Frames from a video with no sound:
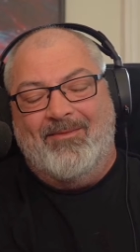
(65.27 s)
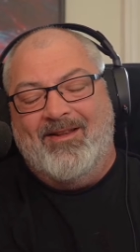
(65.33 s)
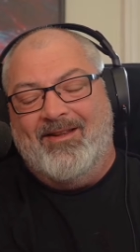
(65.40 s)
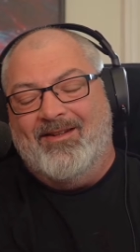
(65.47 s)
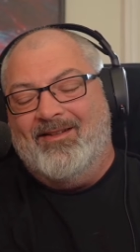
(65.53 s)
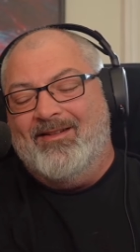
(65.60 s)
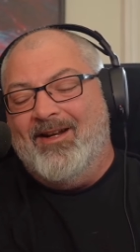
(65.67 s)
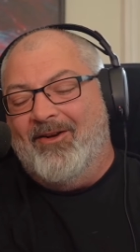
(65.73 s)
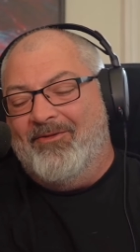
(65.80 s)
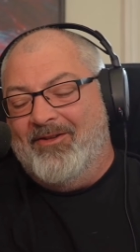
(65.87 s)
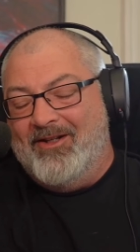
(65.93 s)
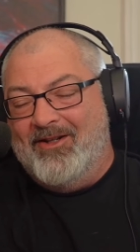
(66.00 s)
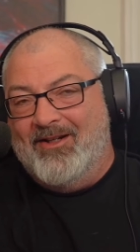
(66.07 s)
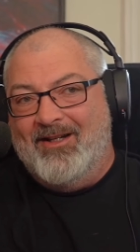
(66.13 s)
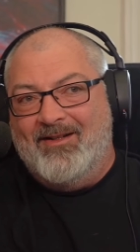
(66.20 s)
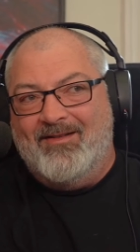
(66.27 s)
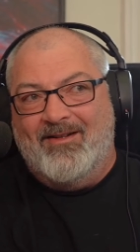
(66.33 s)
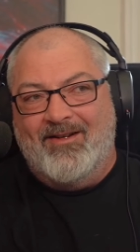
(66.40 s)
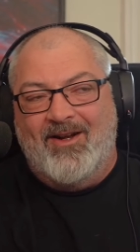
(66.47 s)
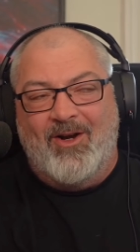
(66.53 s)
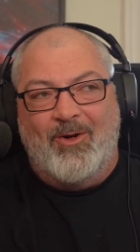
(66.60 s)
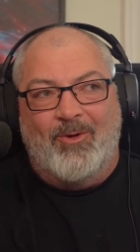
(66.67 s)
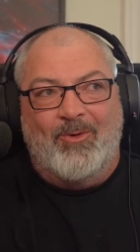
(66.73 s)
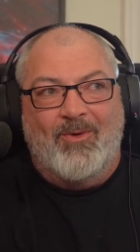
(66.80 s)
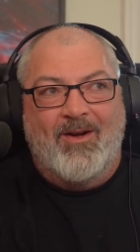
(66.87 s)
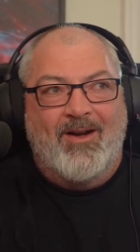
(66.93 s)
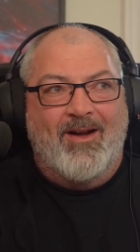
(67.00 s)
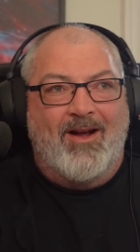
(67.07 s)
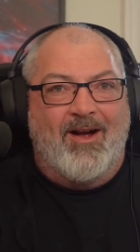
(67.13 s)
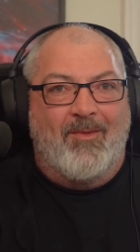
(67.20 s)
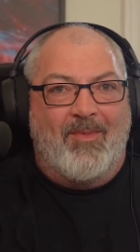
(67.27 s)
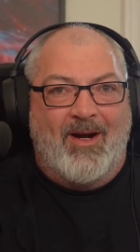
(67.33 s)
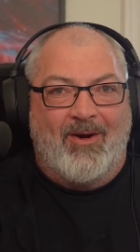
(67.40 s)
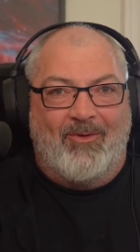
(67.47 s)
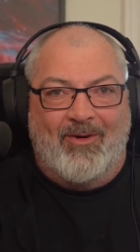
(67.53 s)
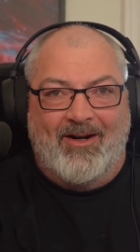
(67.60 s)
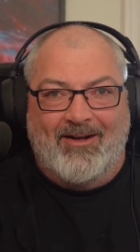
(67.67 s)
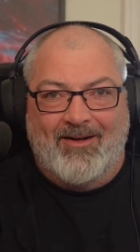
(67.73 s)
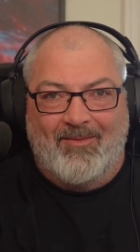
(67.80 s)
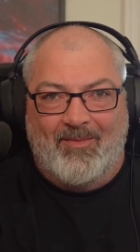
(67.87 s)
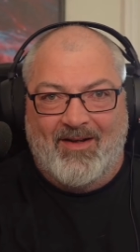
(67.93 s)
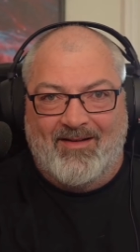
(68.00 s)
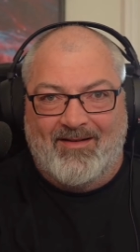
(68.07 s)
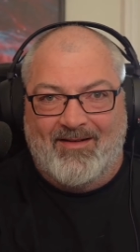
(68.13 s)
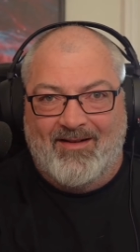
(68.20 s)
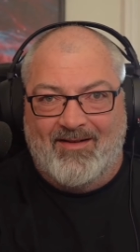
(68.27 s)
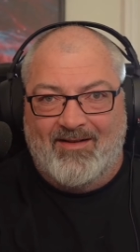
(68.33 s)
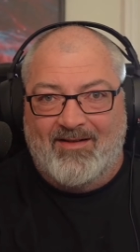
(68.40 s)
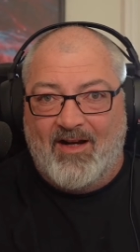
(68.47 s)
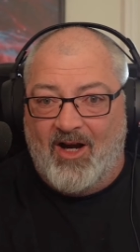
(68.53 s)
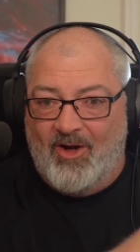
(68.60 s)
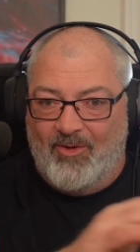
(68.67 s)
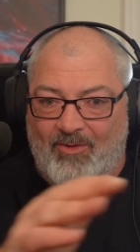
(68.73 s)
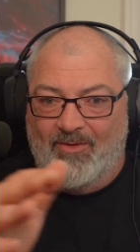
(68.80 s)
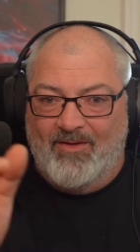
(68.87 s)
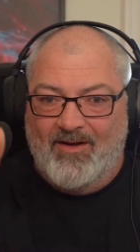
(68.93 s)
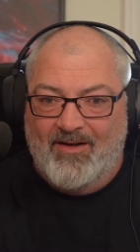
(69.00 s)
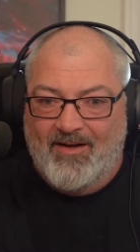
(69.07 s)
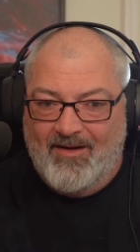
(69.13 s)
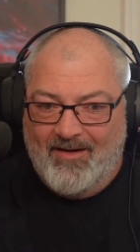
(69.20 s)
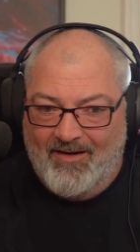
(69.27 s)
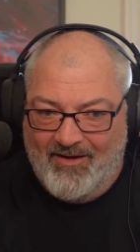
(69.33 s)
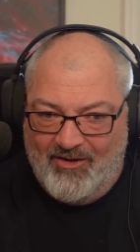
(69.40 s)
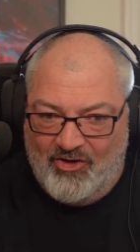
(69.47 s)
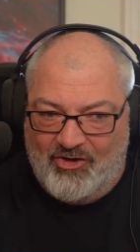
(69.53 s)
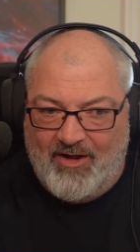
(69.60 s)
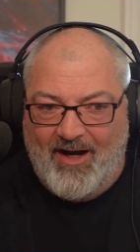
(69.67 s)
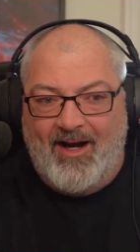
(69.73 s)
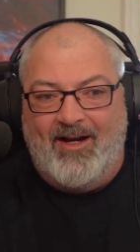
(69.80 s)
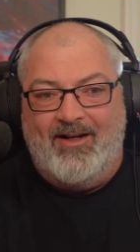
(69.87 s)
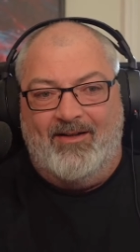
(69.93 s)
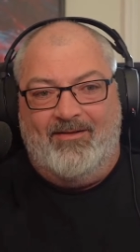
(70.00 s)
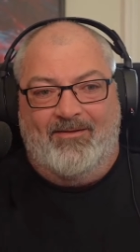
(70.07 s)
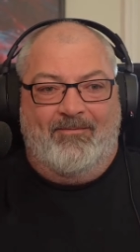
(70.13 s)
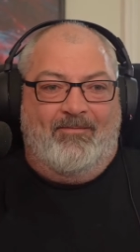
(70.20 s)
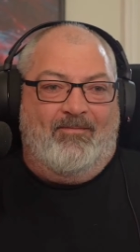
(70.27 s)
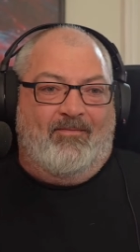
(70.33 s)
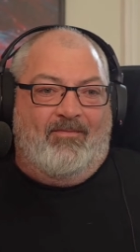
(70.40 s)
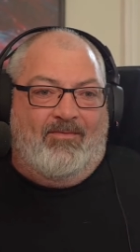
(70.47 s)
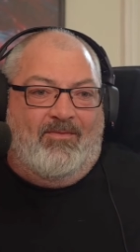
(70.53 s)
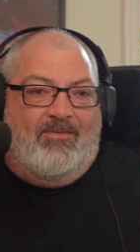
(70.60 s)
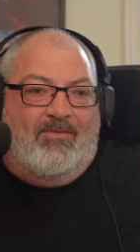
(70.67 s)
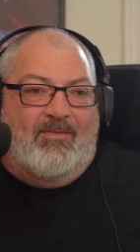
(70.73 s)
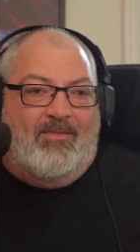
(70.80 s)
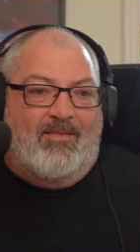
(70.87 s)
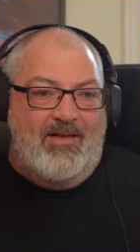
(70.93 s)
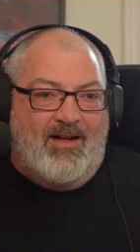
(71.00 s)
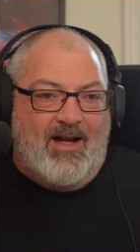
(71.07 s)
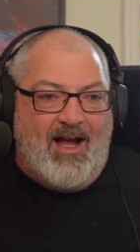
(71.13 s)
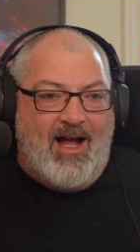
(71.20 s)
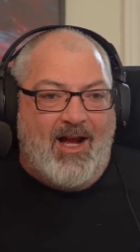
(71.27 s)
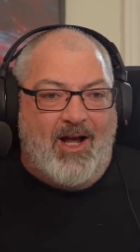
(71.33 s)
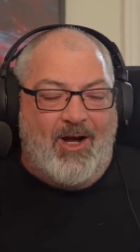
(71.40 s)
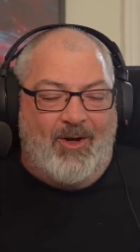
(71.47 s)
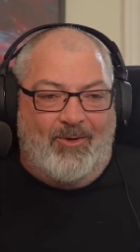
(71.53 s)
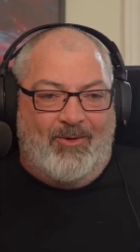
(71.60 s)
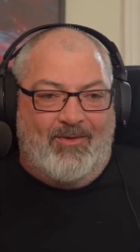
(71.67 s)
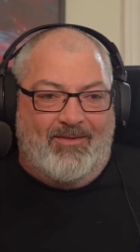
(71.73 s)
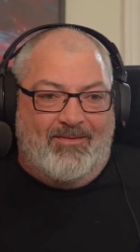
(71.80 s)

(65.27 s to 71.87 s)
of the stuff that you need to know about running a business. So, Jane, hello.